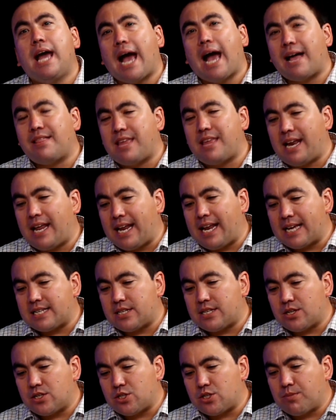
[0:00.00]
And then in
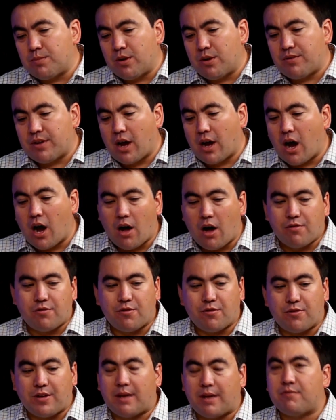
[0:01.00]
essence, you're moving half
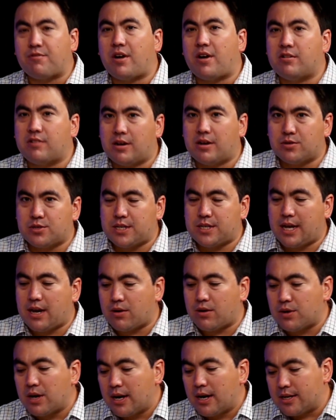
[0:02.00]
of it via
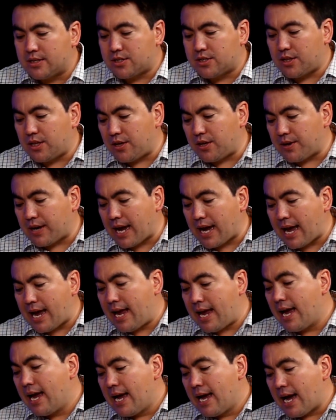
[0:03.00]
LCL to the
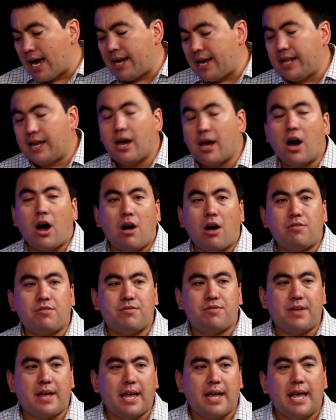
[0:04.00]
UK and then half
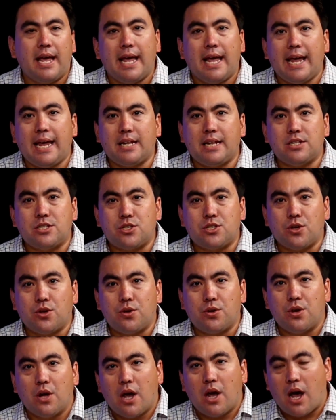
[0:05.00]
of it
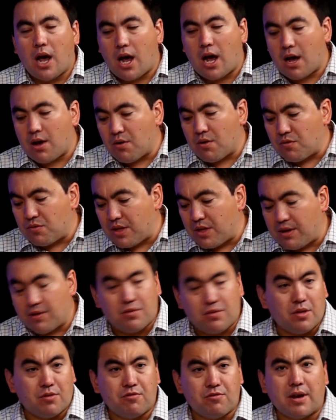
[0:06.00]
into
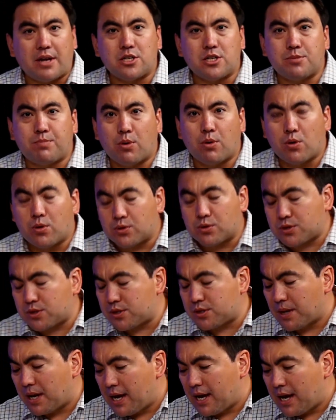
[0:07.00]
the French ports.